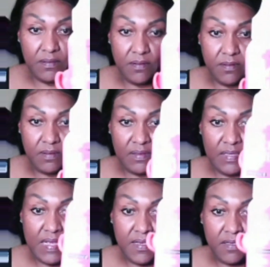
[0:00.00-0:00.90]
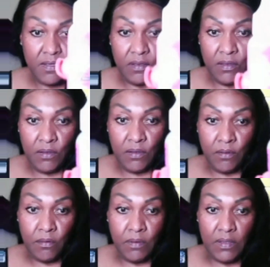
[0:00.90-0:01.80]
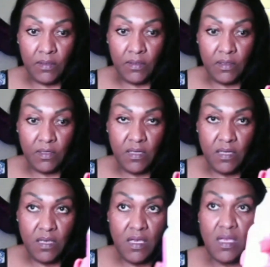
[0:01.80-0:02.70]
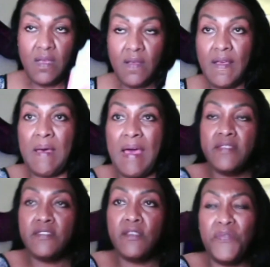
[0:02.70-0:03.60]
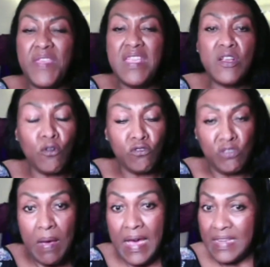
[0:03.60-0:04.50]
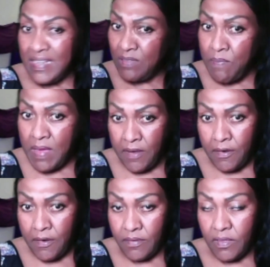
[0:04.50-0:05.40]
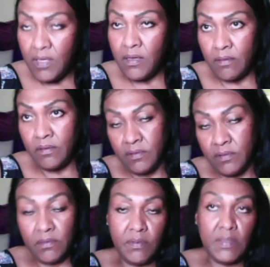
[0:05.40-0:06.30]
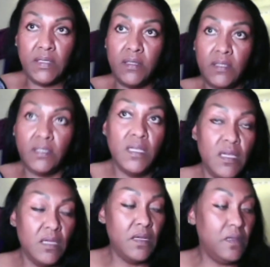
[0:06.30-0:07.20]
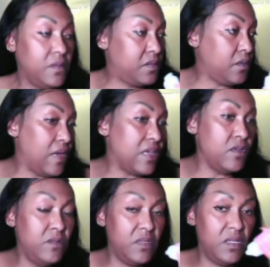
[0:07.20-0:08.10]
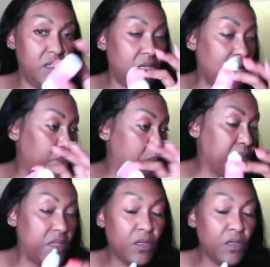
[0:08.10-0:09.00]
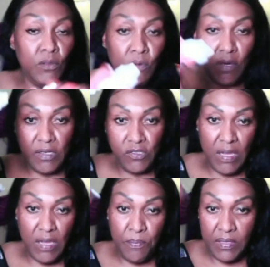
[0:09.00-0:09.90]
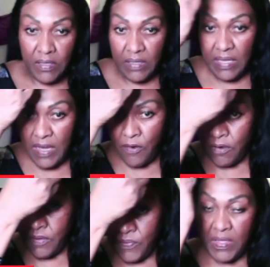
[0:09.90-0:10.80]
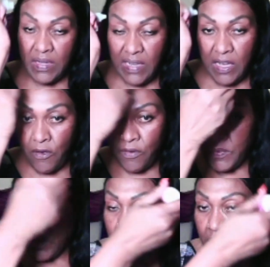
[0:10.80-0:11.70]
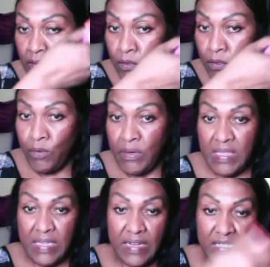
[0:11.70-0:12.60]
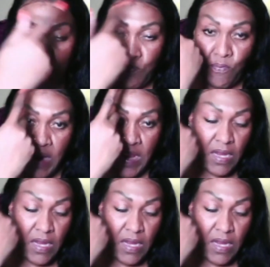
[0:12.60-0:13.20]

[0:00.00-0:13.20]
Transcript: Lace glue. I still think Ghost Bond is better though. But so I used put the glue on. So I put a thin layer of the glue, and then I spread it.